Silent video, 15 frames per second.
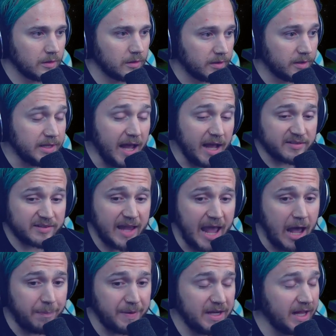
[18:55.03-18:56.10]
Yes,
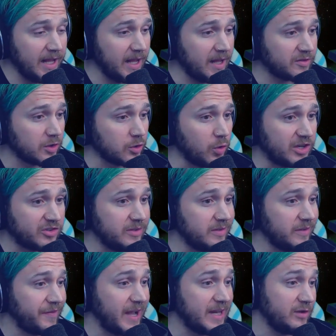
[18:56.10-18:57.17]
happy to answer questions
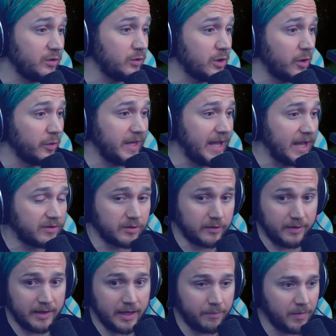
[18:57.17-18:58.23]
if I do know the answer
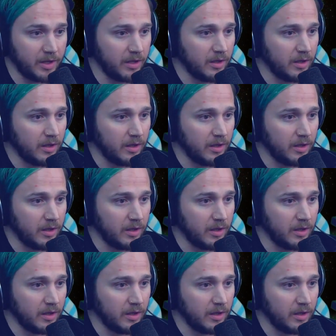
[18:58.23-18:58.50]
to them.